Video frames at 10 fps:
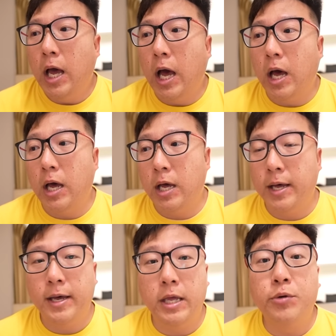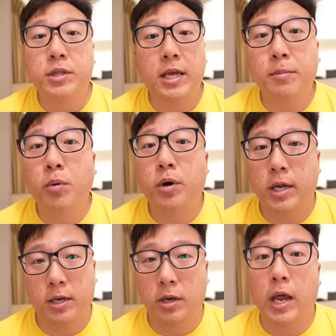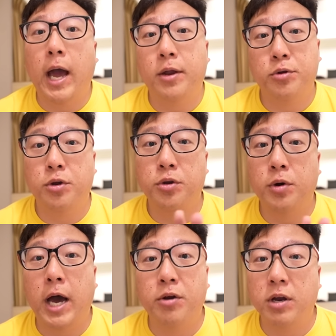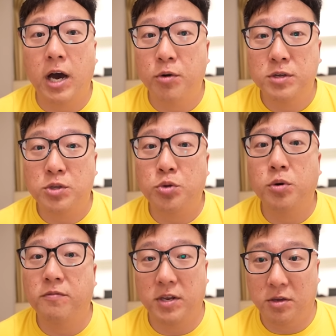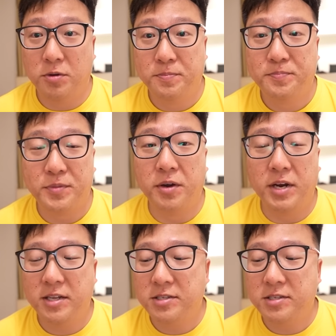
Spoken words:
it will take more than, I do not know, 100 hours to do a video. Alright,